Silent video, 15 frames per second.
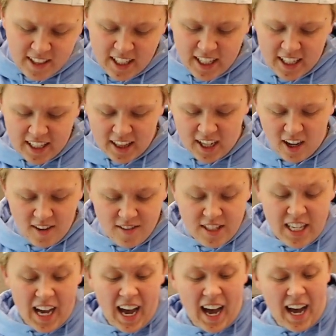get in there.
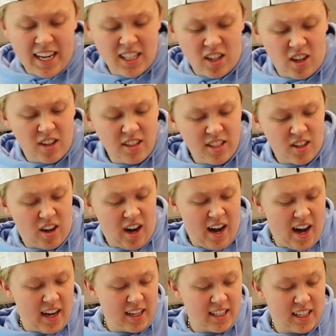It's hot. All these are
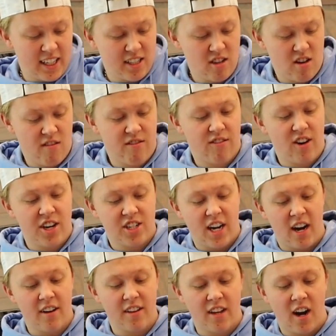hot, because I guess they are fresh
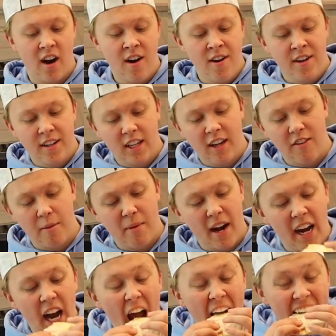out of there. Give it a
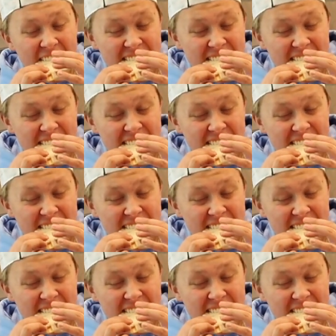bite.